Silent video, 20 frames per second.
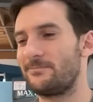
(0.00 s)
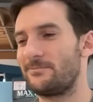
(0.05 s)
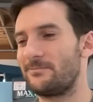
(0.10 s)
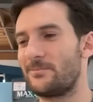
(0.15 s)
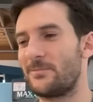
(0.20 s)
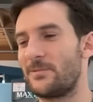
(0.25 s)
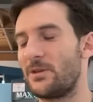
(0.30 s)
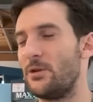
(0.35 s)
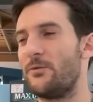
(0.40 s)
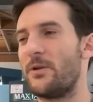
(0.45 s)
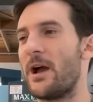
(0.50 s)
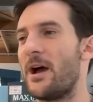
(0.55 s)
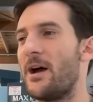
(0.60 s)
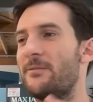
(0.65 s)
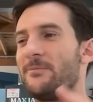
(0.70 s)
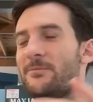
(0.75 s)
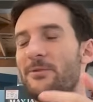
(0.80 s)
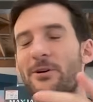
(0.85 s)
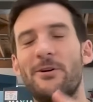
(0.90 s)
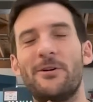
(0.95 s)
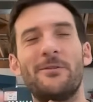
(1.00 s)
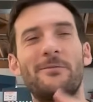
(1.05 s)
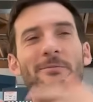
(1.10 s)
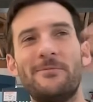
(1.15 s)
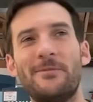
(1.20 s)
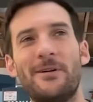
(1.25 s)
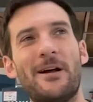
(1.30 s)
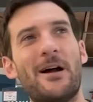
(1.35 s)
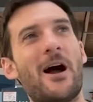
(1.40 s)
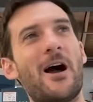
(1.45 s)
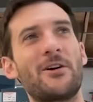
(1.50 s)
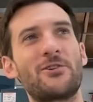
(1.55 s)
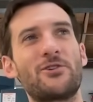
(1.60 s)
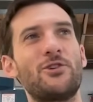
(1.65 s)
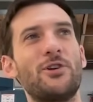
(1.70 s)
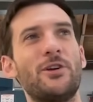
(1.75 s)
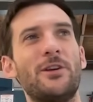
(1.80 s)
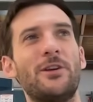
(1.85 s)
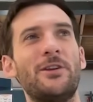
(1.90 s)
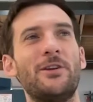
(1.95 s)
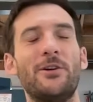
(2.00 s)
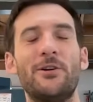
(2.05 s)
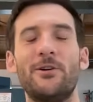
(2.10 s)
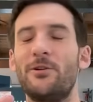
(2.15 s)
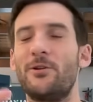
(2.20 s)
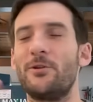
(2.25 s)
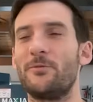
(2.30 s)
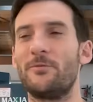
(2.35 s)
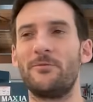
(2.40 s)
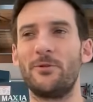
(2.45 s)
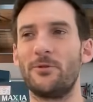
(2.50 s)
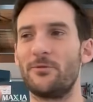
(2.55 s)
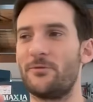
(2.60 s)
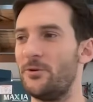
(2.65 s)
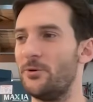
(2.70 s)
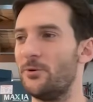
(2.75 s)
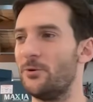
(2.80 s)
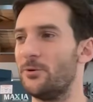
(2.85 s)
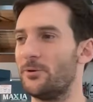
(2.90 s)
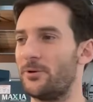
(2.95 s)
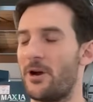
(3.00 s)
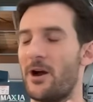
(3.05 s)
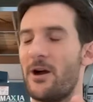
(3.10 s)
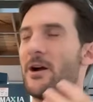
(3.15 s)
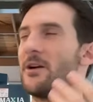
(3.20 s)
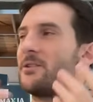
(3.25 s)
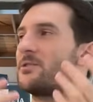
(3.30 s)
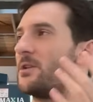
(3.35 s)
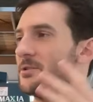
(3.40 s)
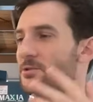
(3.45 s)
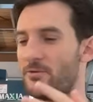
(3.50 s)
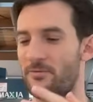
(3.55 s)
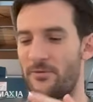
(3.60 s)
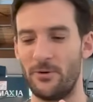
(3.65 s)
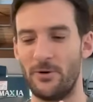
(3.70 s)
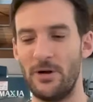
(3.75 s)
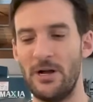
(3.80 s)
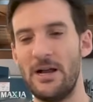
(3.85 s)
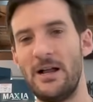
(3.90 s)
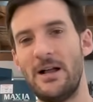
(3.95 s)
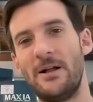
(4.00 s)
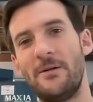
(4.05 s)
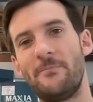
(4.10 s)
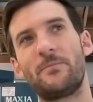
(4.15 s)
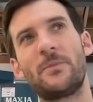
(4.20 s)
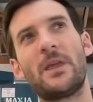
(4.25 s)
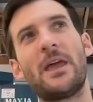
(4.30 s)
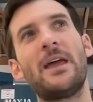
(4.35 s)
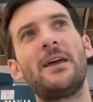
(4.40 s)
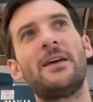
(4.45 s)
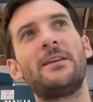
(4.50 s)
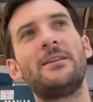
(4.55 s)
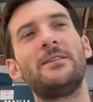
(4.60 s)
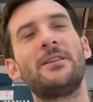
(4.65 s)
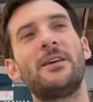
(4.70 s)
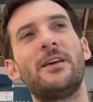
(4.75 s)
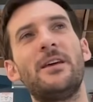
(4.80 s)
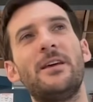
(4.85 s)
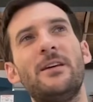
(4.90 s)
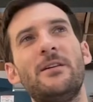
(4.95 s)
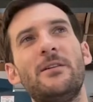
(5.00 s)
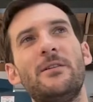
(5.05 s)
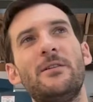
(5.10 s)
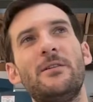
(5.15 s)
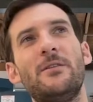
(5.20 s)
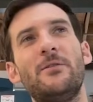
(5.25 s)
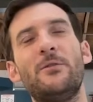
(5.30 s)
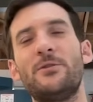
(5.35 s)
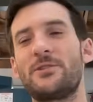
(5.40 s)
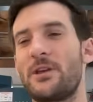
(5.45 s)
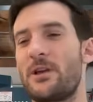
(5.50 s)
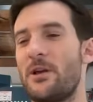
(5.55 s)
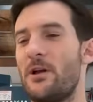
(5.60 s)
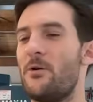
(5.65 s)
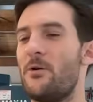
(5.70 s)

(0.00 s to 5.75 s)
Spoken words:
you've got your oxygen and your fuel, your oxidizer fuel, and there's like a